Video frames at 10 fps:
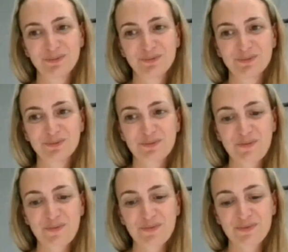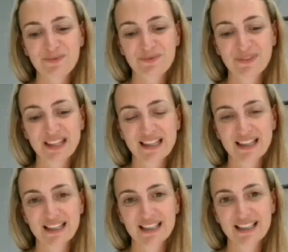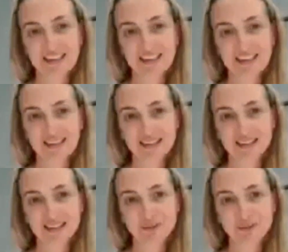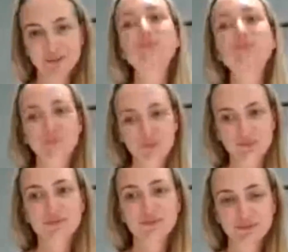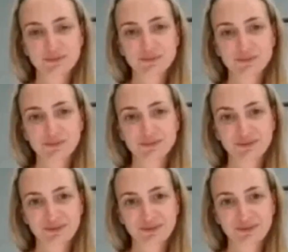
The person shown says nothing.